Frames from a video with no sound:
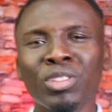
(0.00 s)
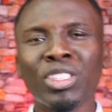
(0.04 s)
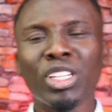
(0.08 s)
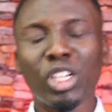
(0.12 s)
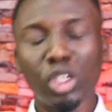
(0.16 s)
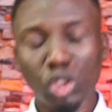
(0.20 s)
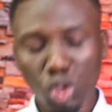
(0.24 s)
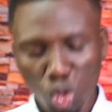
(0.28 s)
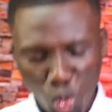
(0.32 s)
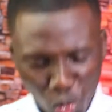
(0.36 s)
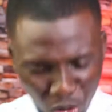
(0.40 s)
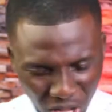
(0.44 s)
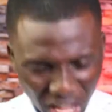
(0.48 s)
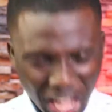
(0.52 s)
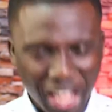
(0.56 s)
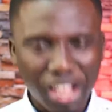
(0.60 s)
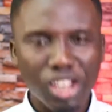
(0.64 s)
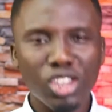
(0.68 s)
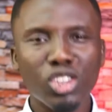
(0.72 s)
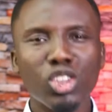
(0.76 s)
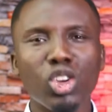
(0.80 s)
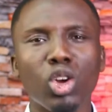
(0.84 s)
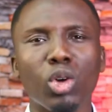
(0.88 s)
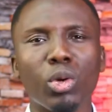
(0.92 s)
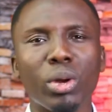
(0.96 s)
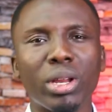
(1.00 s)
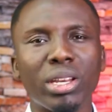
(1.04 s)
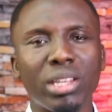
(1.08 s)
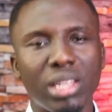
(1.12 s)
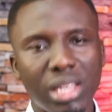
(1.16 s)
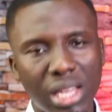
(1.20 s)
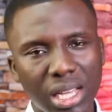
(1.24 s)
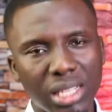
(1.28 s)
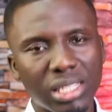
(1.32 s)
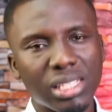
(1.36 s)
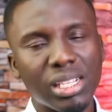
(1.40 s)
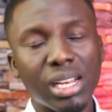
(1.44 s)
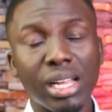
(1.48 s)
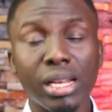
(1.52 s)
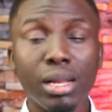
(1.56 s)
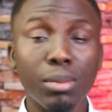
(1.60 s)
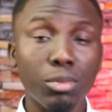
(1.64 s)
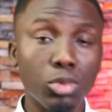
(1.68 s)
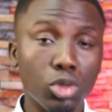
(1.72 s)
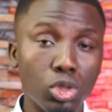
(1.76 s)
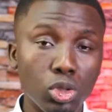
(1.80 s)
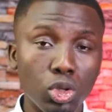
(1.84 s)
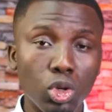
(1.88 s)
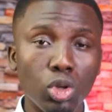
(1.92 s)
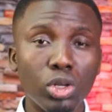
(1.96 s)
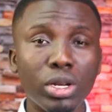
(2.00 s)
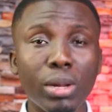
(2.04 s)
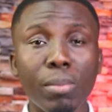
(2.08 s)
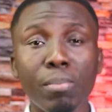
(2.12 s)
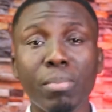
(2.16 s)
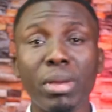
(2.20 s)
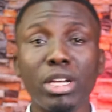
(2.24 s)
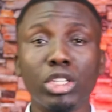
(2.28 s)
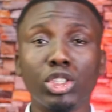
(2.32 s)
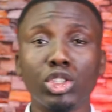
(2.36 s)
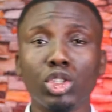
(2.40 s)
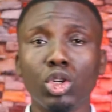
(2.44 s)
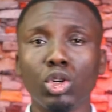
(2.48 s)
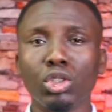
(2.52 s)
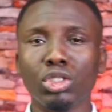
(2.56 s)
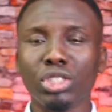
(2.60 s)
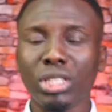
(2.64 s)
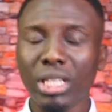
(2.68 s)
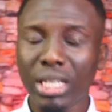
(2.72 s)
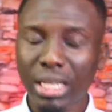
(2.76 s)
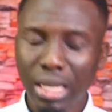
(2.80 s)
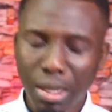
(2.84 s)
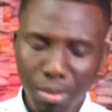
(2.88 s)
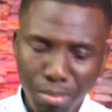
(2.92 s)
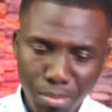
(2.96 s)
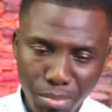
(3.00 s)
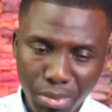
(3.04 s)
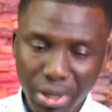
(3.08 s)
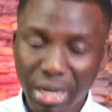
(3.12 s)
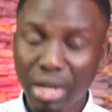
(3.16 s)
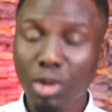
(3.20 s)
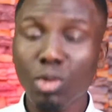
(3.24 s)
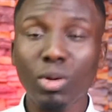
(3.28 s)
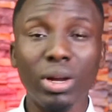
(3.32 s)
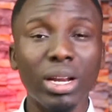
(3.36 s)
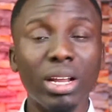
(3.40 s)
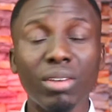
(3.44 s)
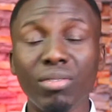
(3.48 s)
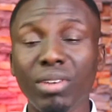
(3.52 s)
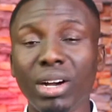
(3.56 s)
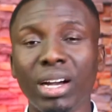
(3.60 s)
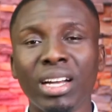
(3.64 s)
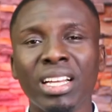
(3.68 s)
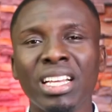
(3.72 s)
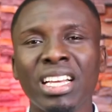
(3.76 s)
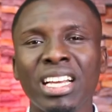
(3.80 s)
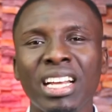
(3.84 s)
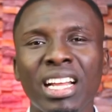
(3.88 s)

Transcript: And so we are enduring. Yes, let them throw the best shots. Let them bring whatever.